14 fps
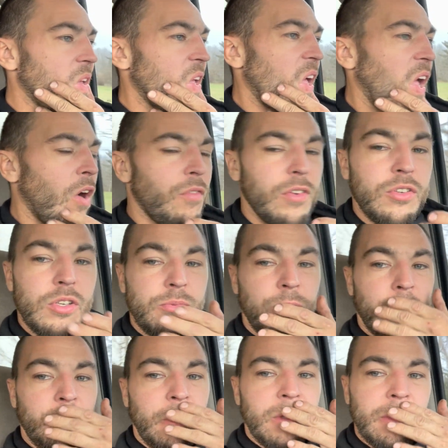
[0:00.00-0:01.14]
Hopefully she's
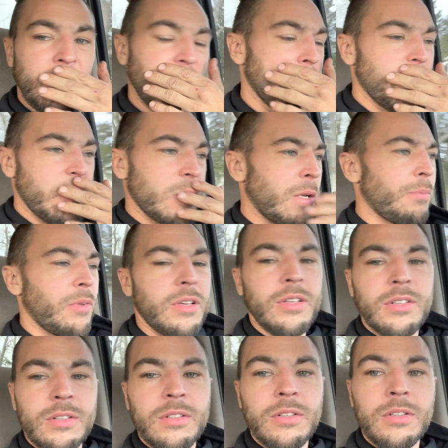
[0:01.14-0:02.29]
bringing me some trimmers because I'm
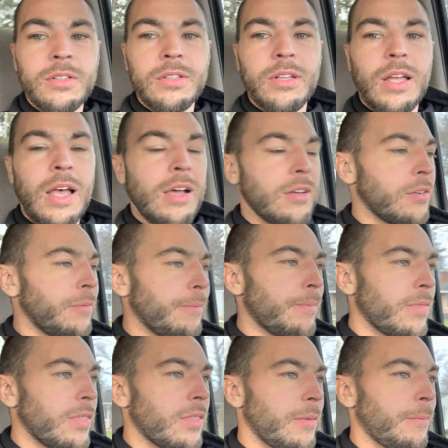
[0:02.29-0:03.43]
looking, I don't
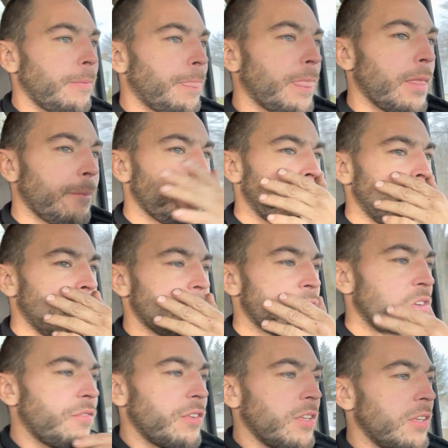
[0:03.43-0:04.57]
know, a little
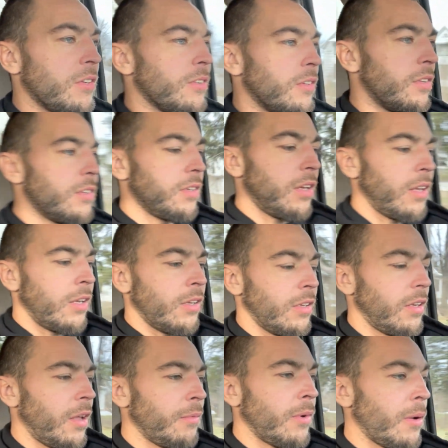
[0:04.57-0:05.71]
scruffy here, and
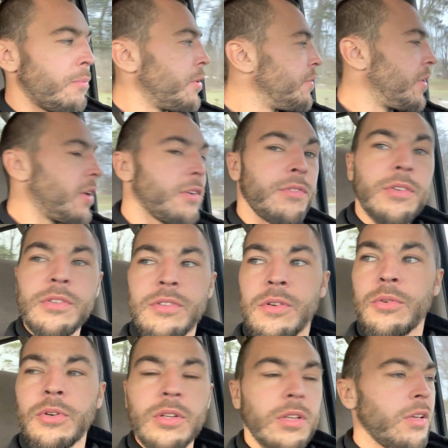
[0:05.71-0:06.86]
I'm not a big fan of it. So
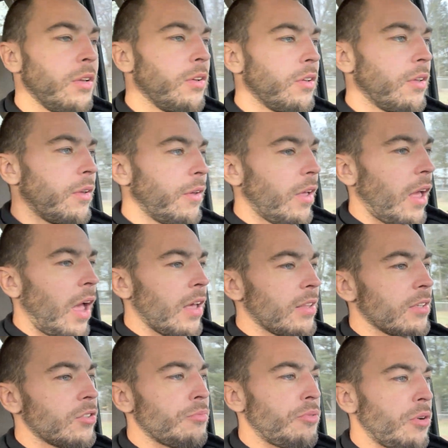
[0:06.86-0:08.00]
I think
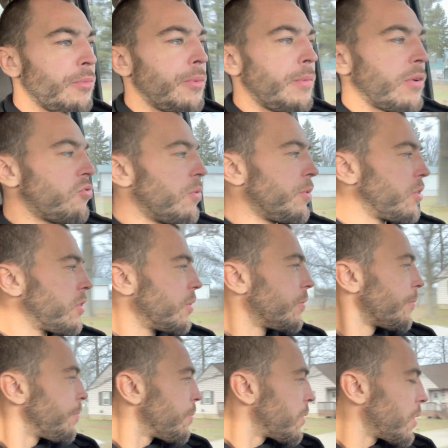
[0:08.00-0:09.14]
she's bringing me my trimmers.
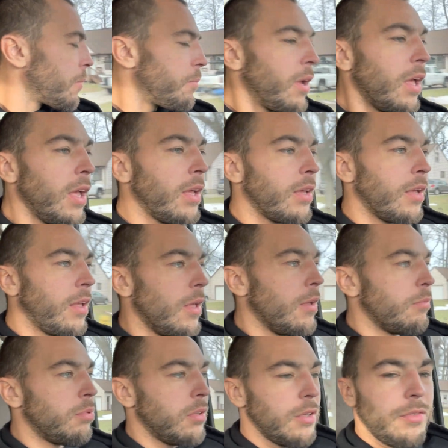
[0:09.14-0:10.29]
But hey,
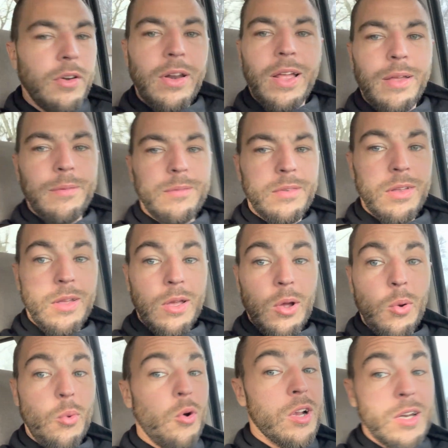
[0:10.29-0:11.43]
believe it or not,
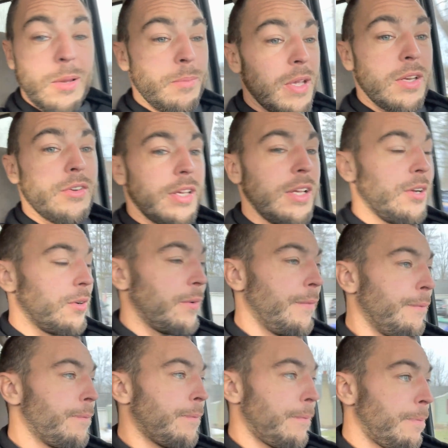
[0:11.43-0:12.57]
we're gonna beat her here
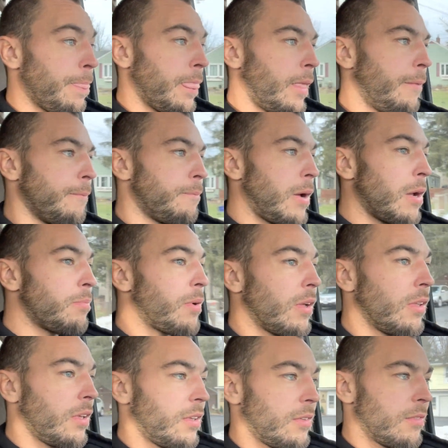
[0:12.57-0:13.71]
by
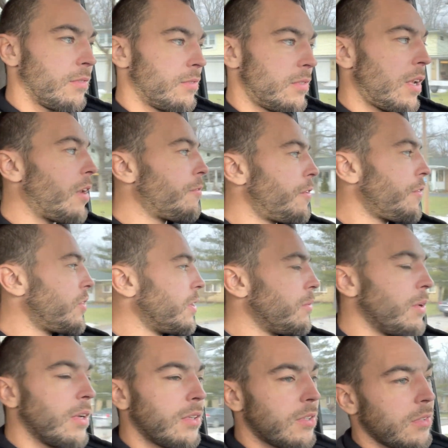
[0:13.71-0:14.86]
probably like 10-15
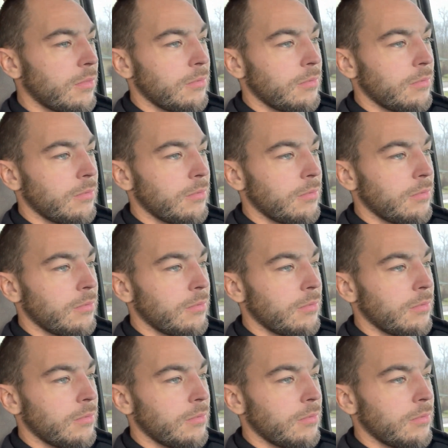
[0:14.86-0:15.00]
minutes.